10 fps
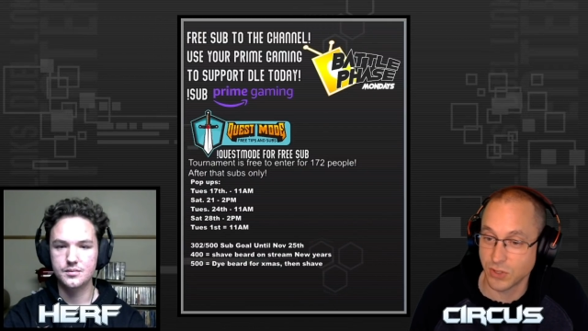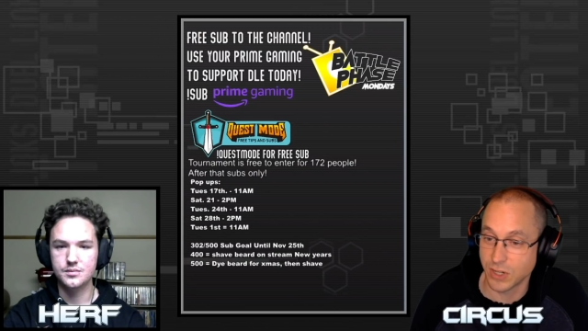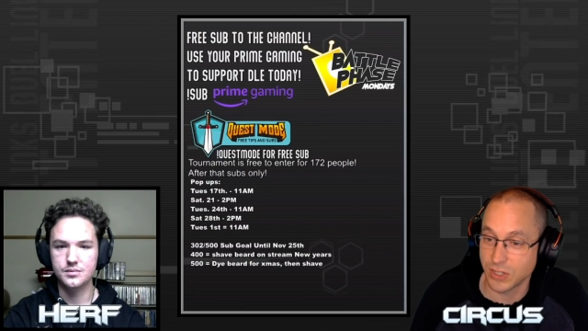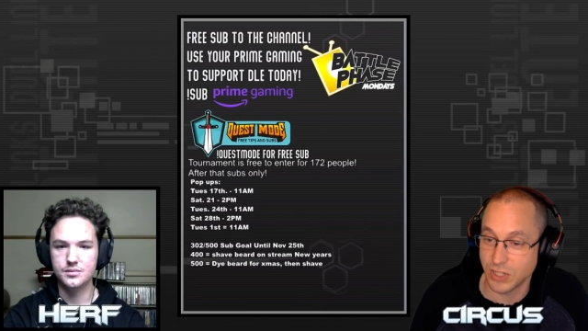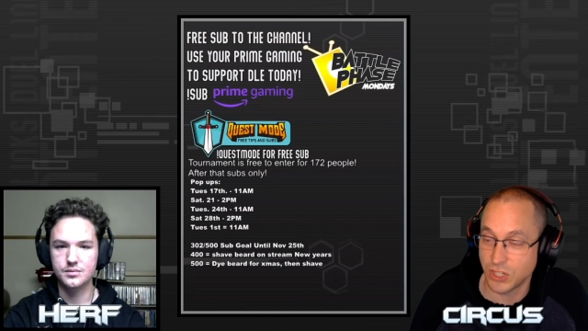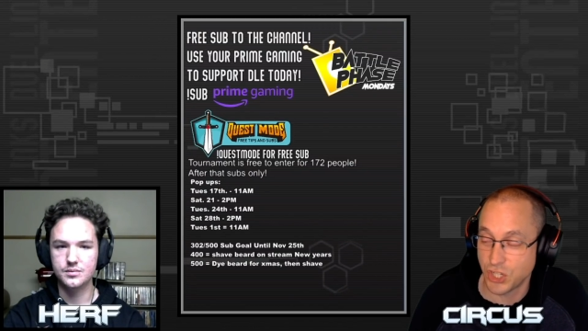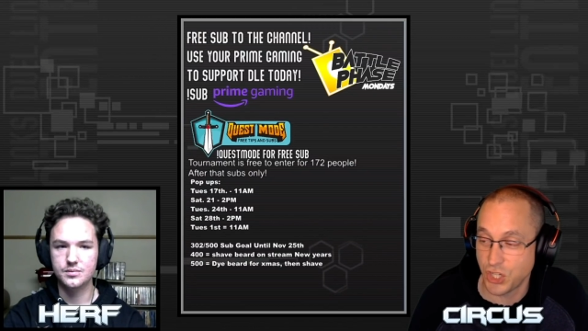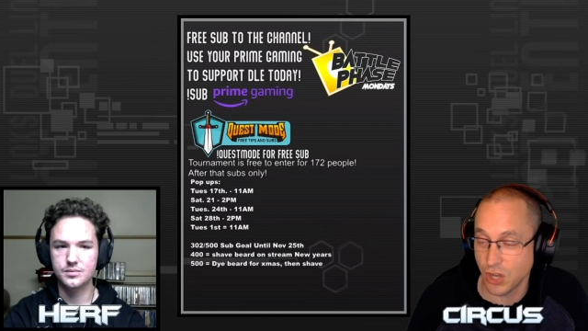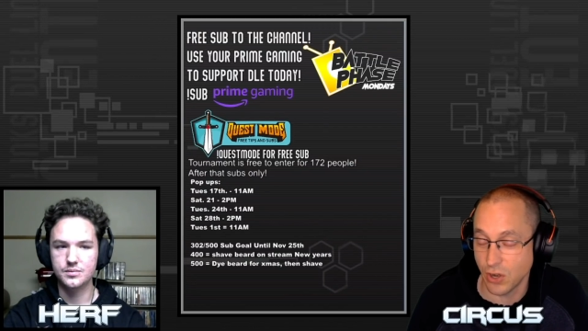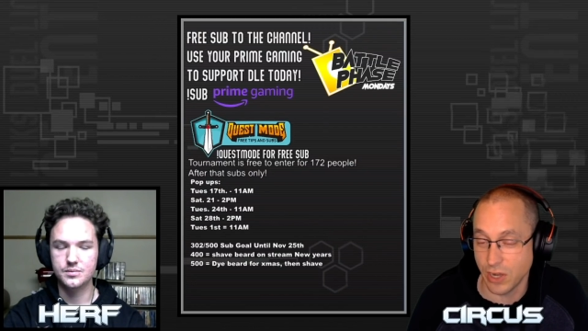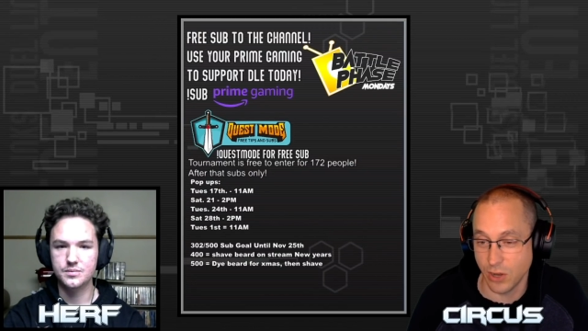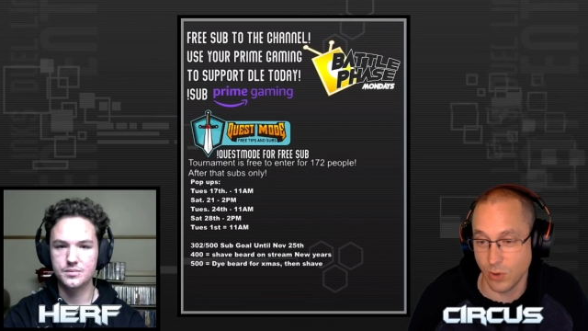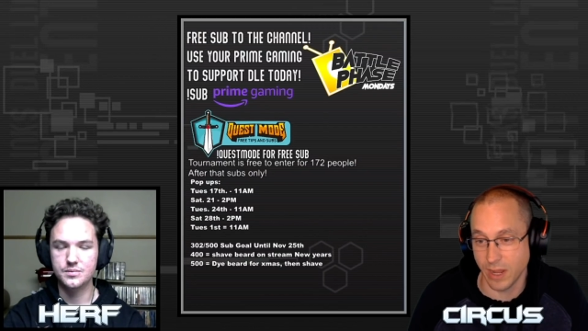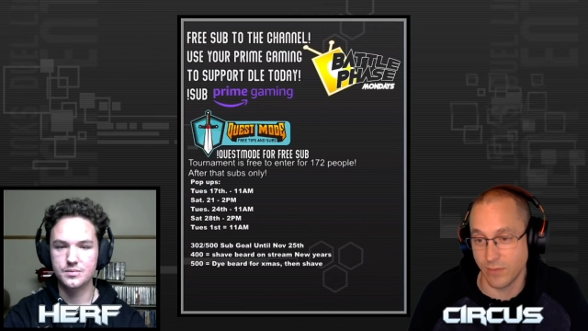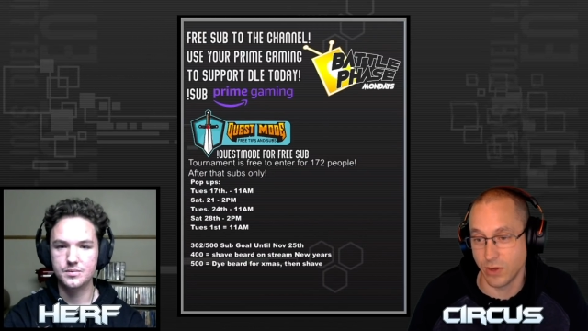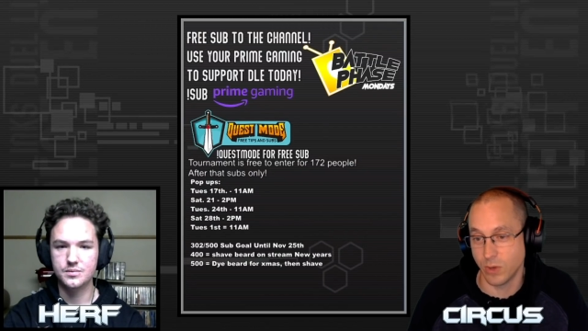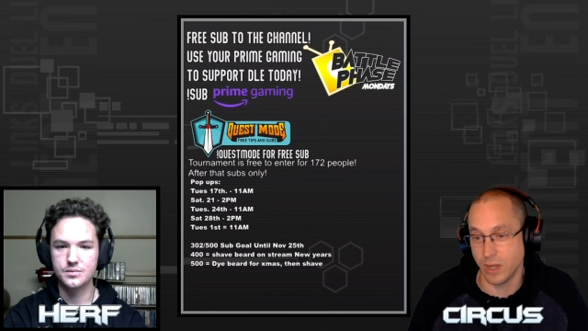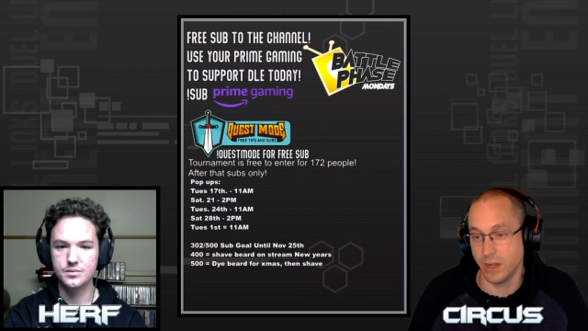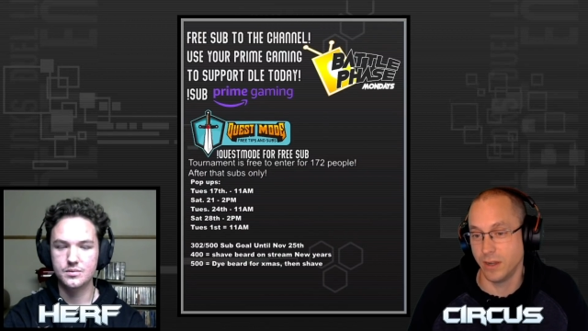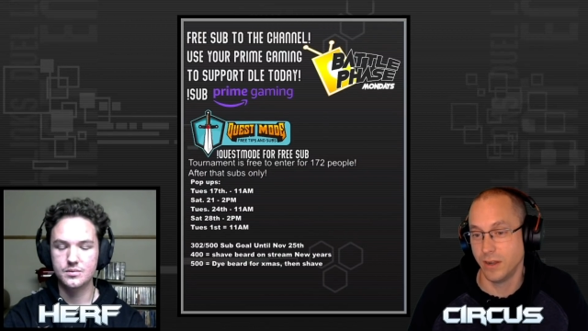Speaker 1: They're gonna see Shiranui
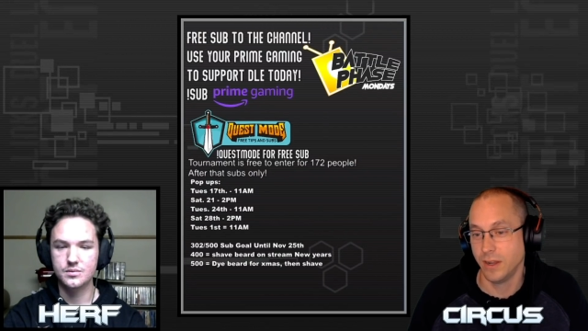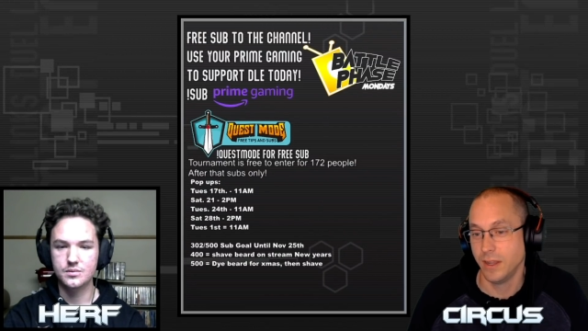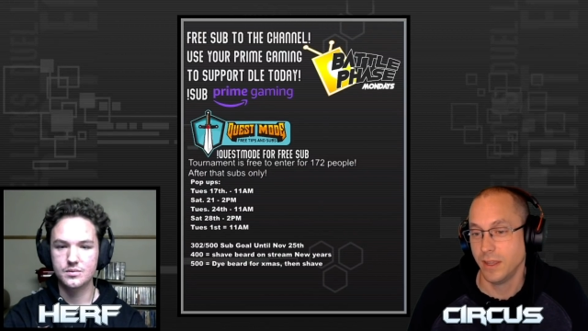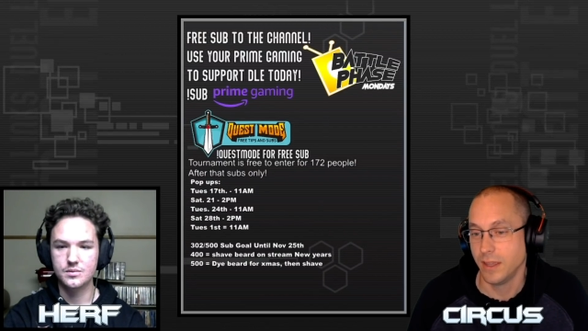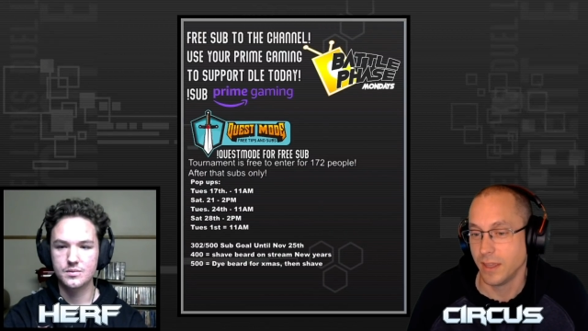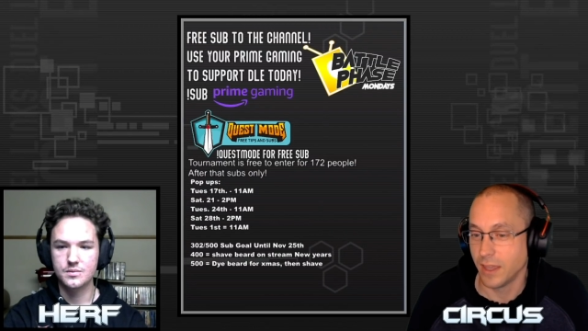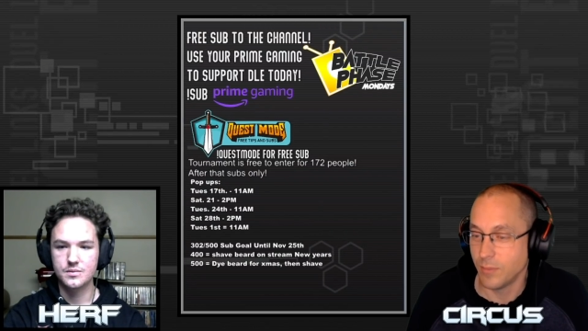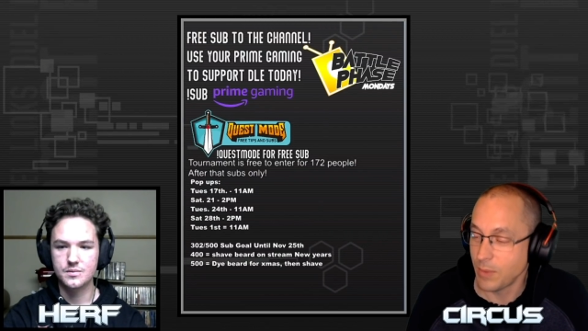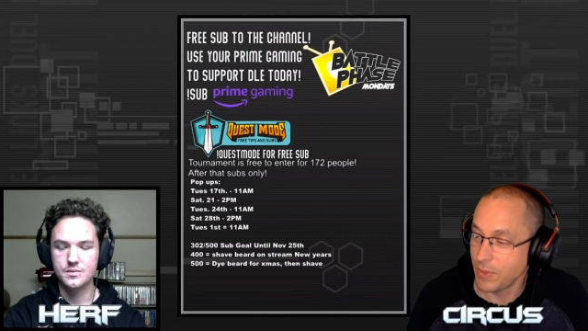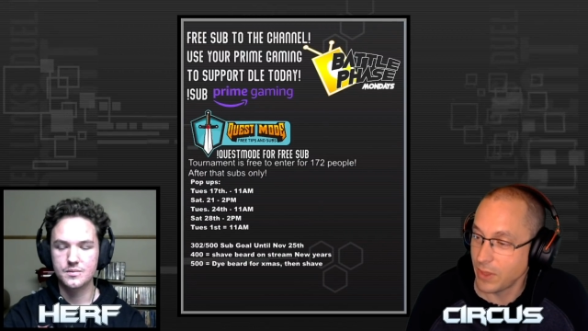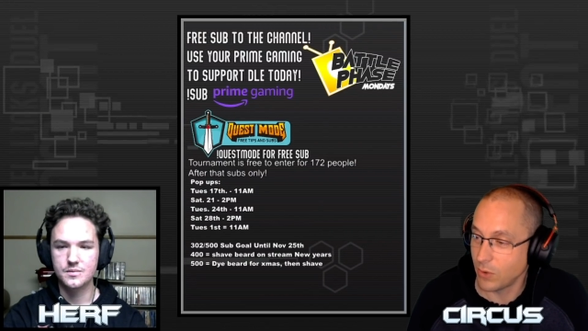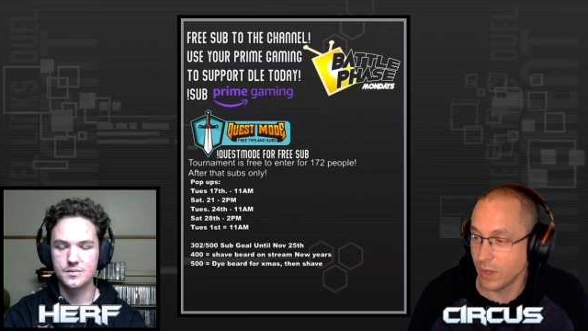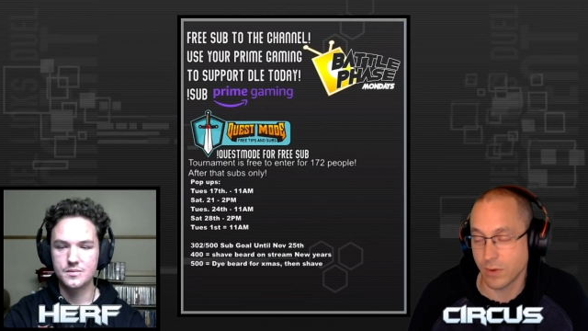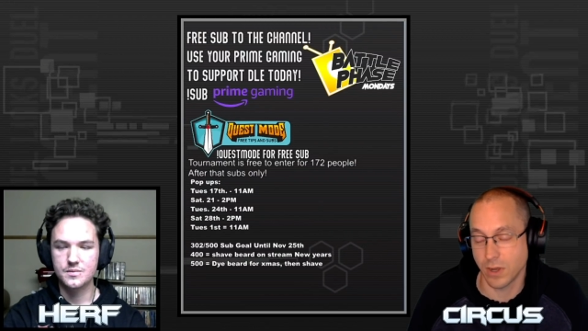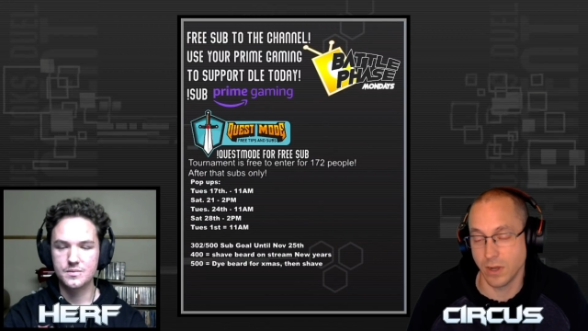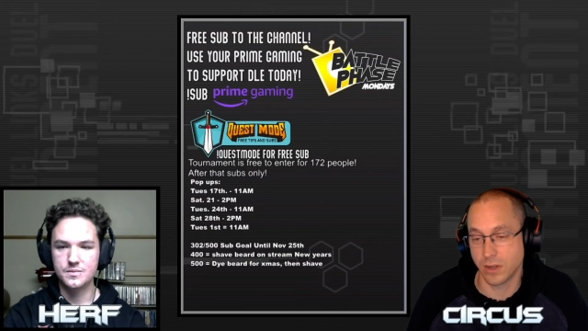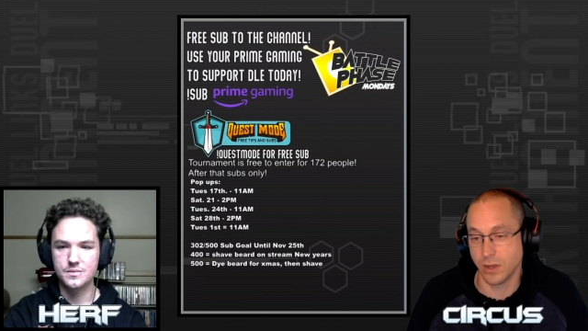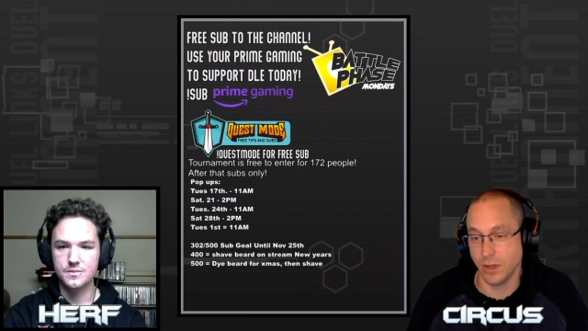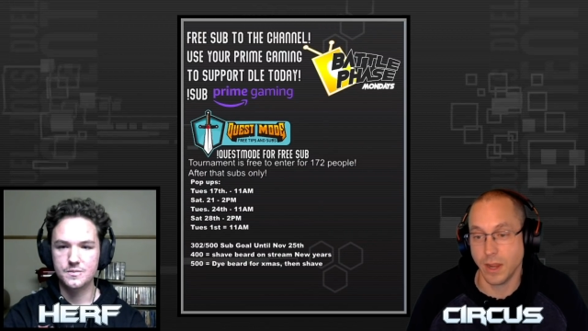everywhere, and maybe they don't have Karakuri.